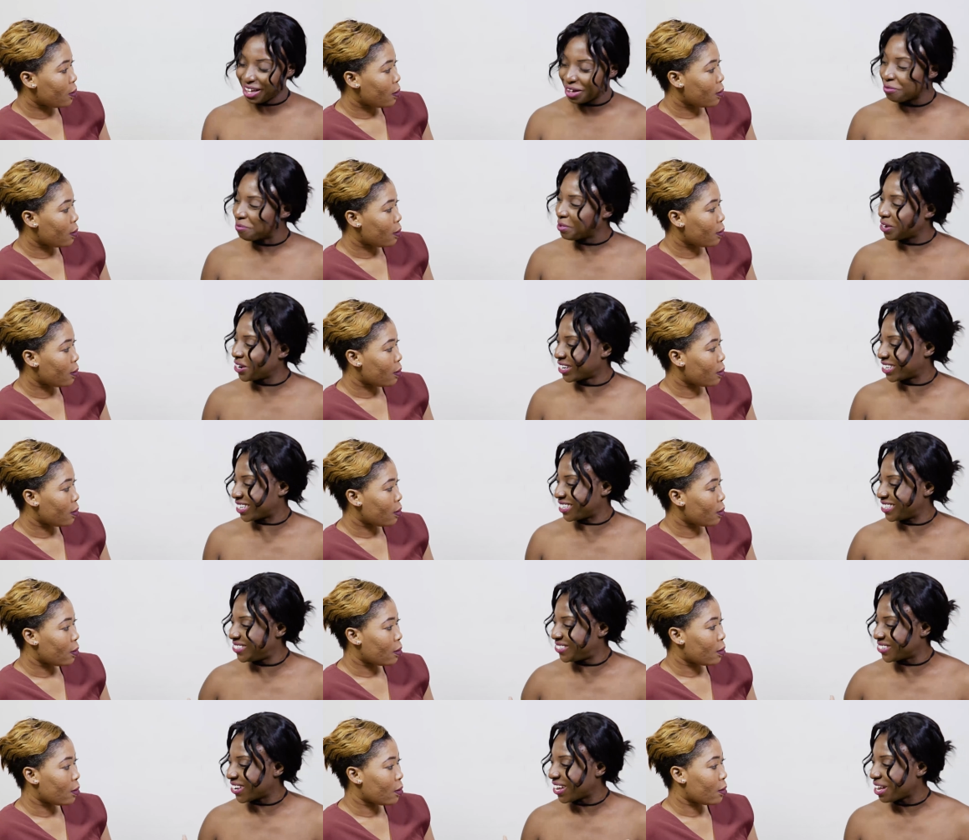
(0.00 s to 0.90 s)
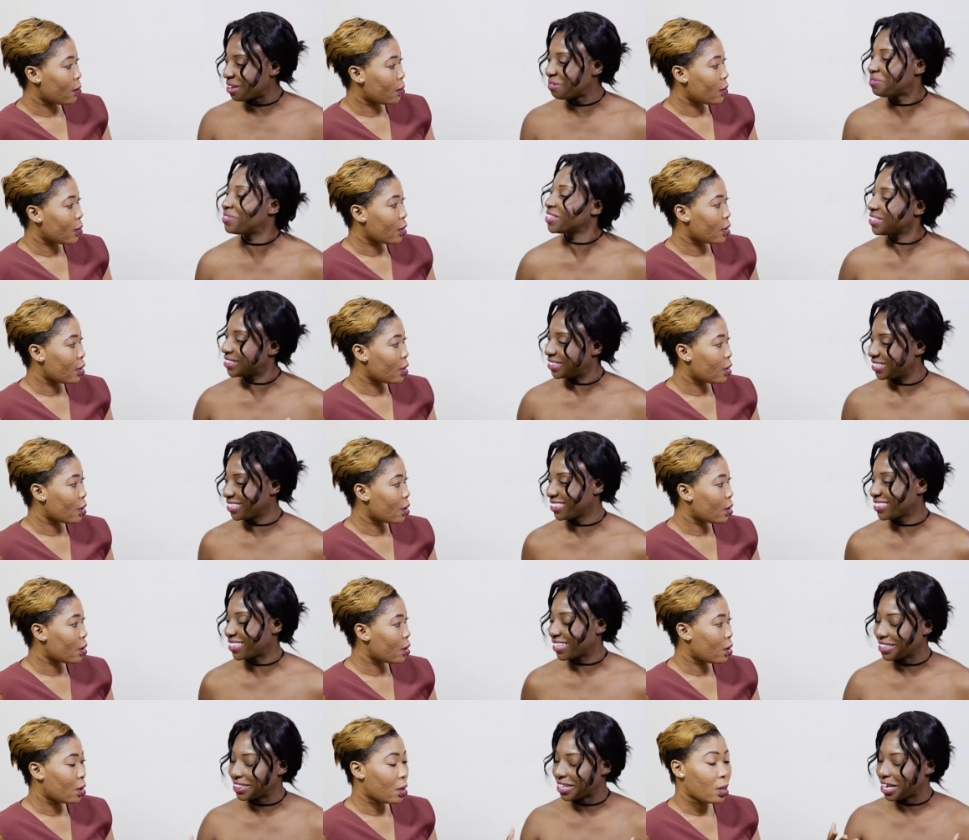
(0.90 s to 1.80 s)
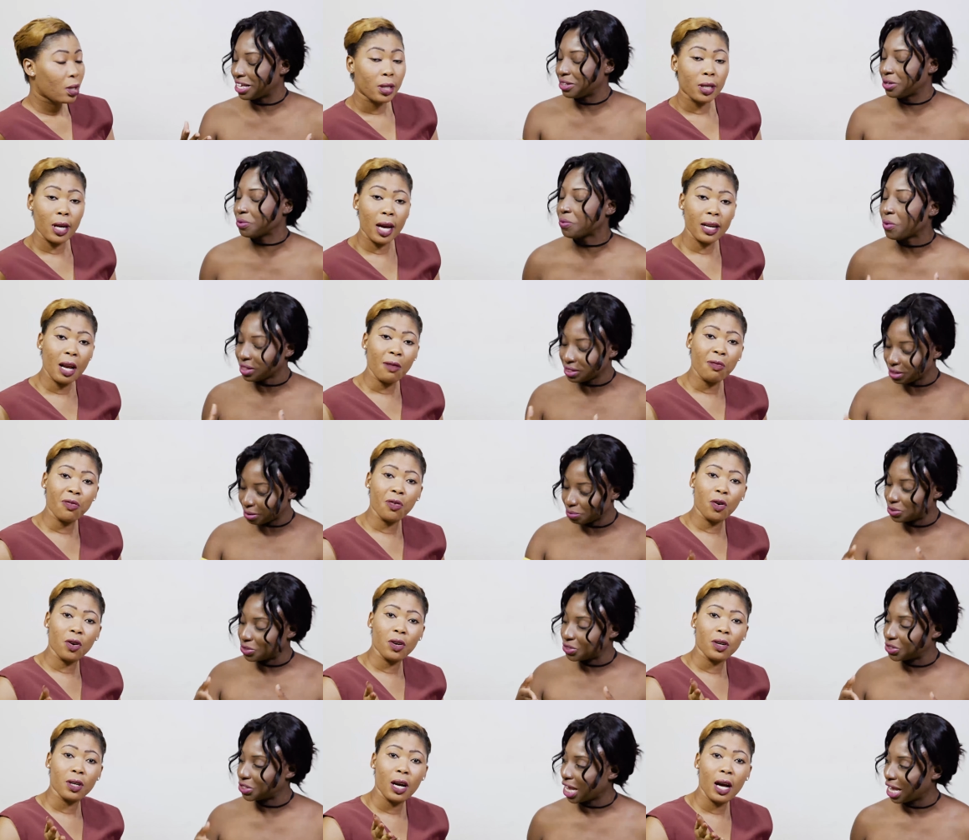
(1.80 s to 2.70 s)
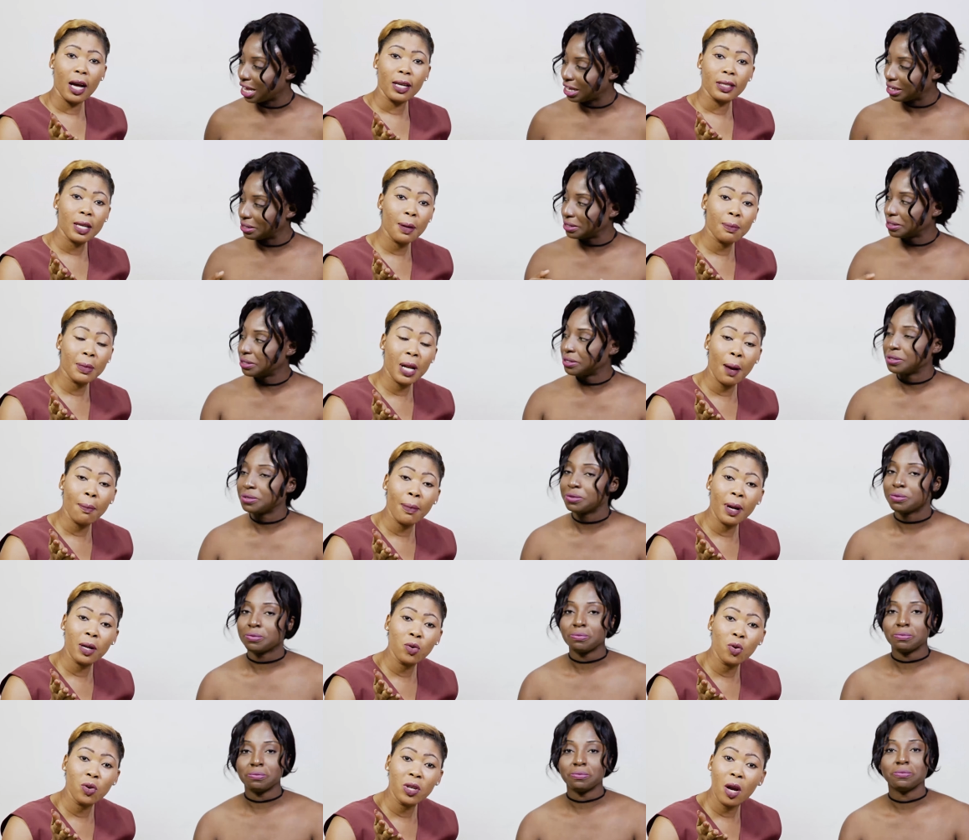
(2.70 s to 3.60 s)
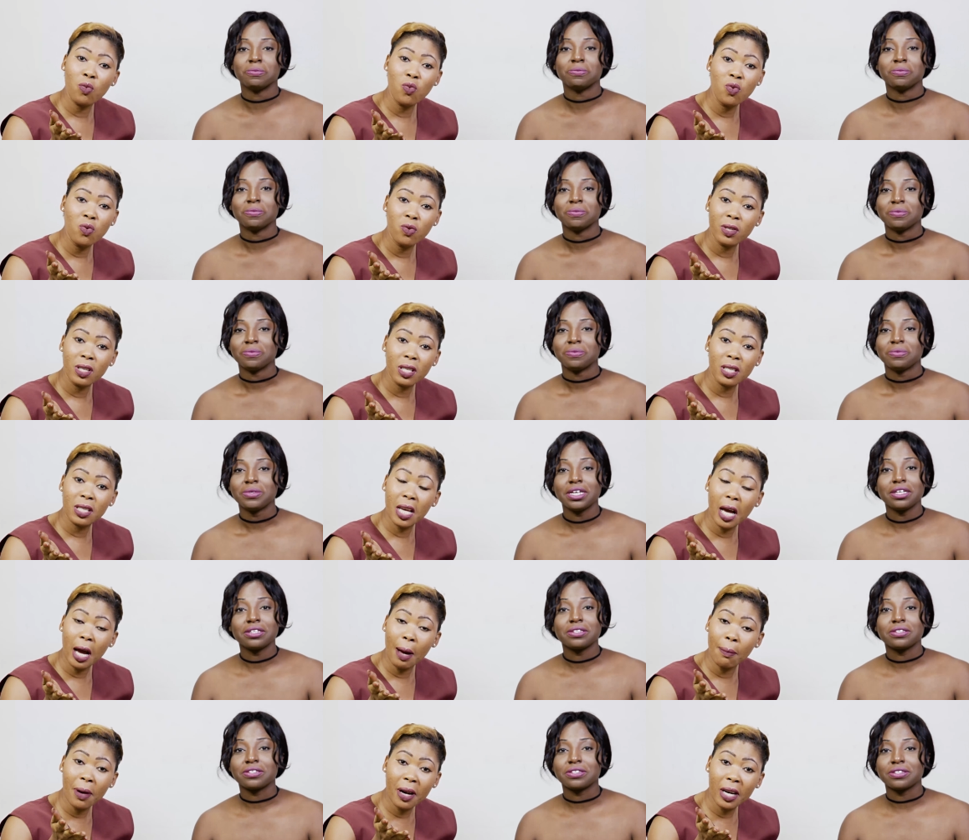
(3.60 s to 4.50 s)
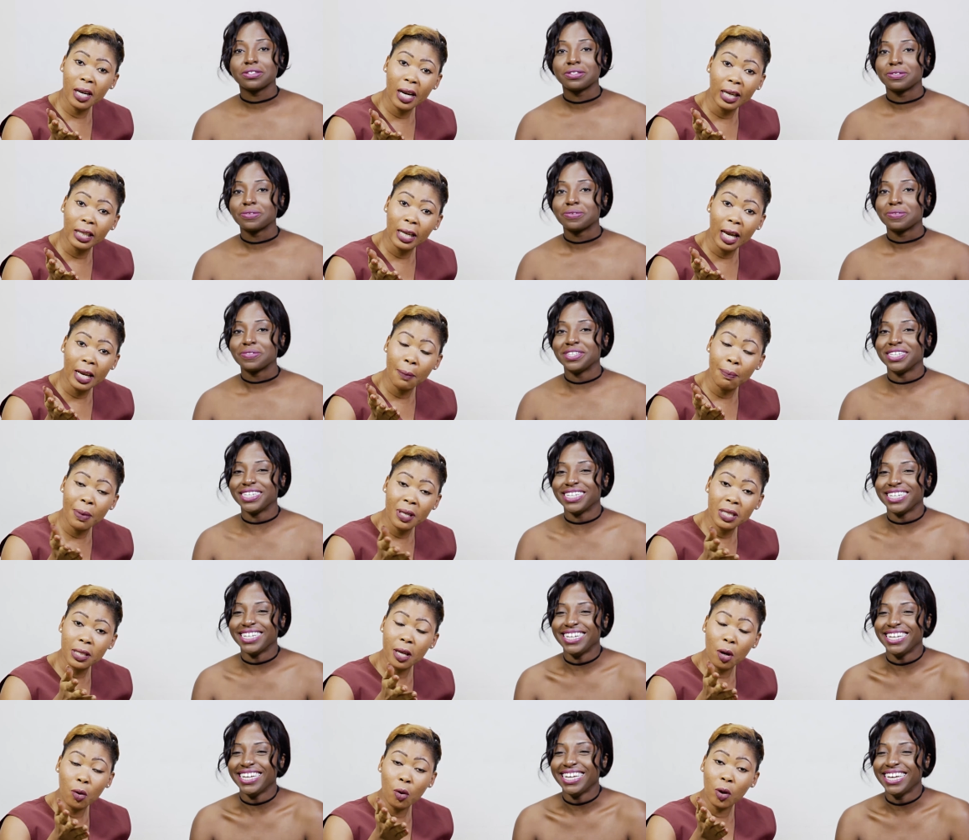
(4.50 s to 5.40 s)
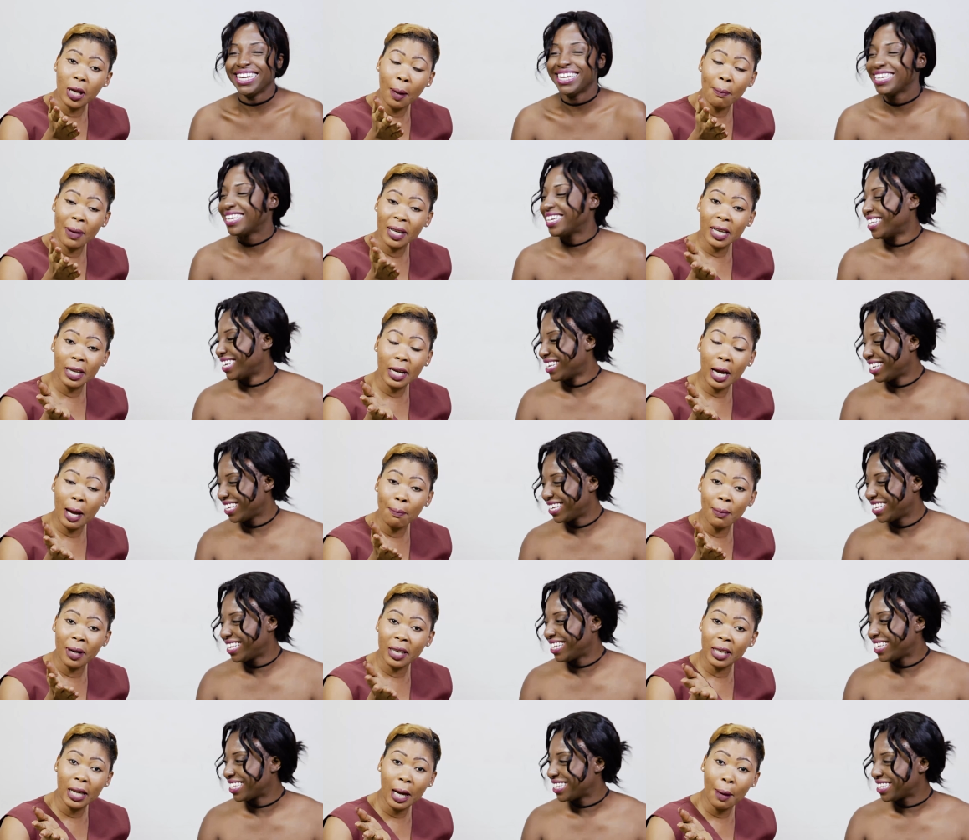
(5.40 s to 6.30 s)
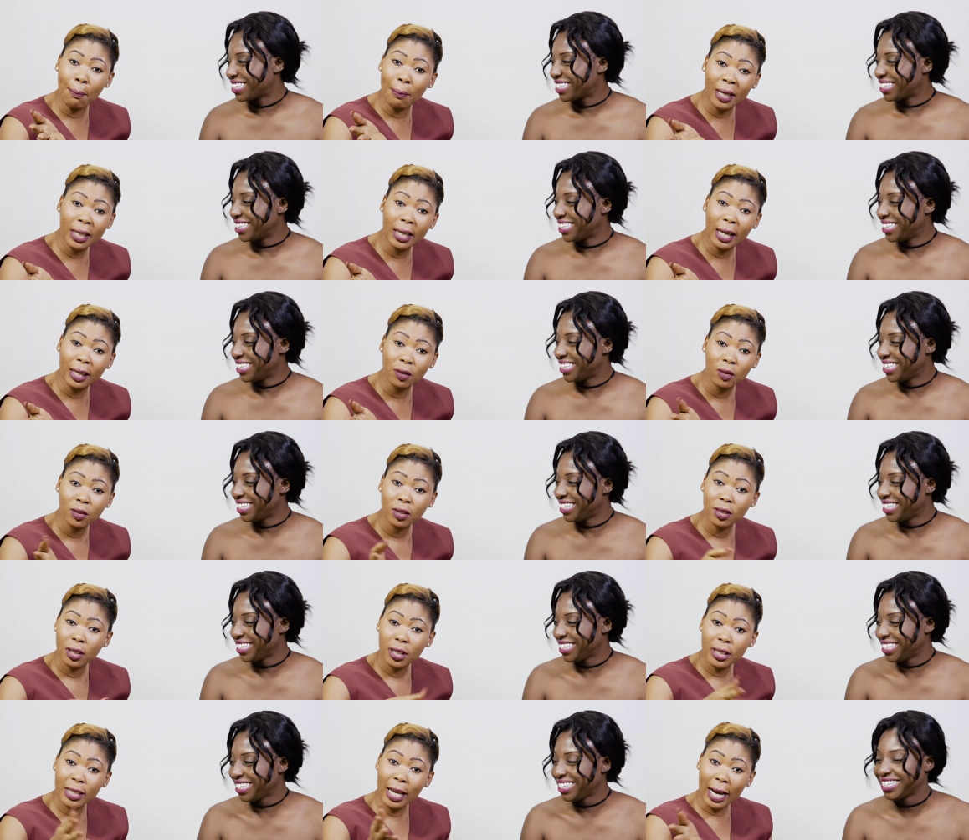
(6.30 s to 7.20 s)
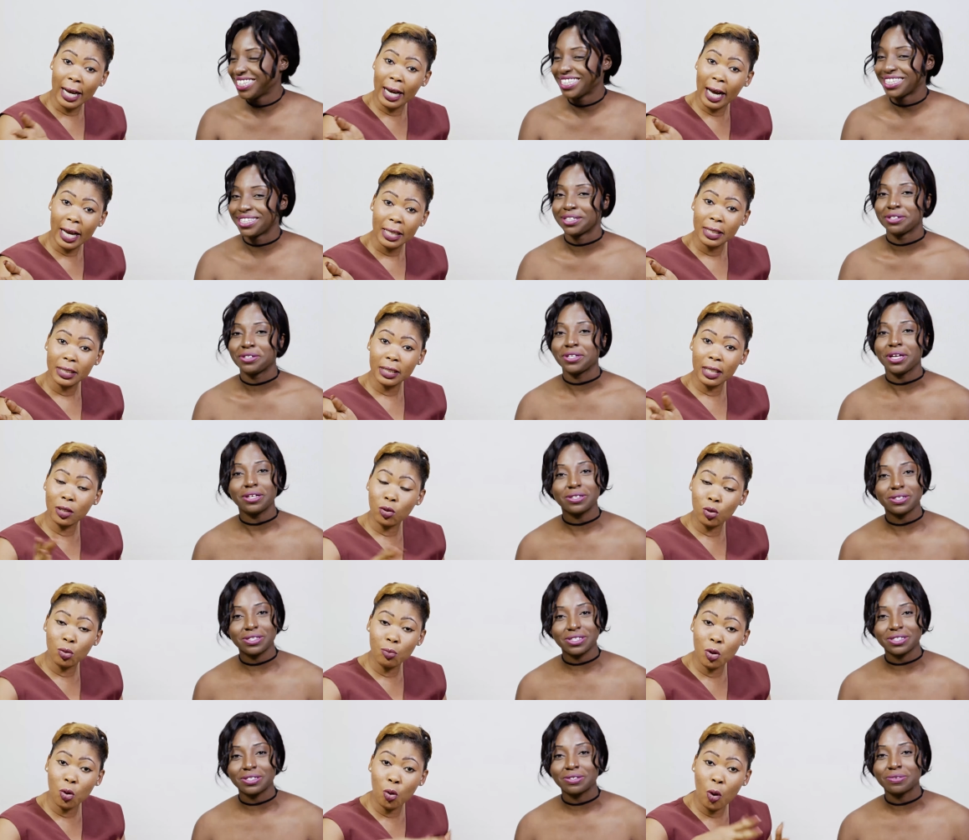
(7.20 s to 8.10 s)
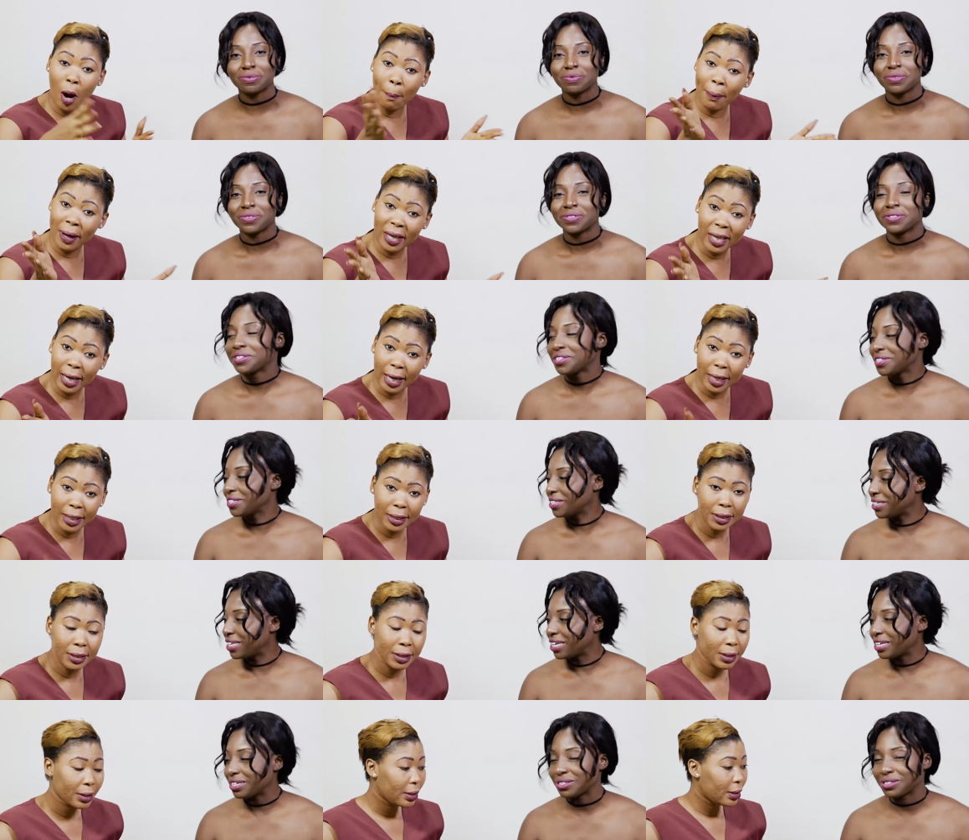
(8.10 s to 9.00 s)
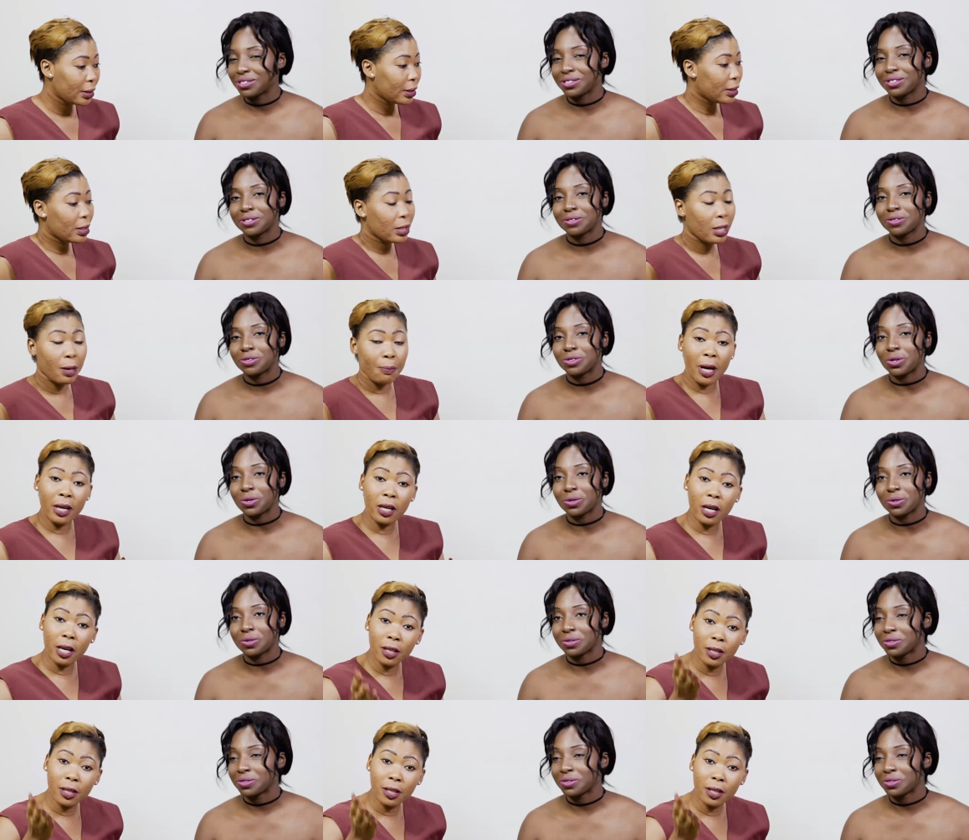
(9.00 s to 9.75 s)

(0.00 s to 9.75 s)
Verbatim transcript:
Speaker 1: American jobs and things like that. They want them to shine. American,
Speaker 2: America, America, American. America. Yes. So,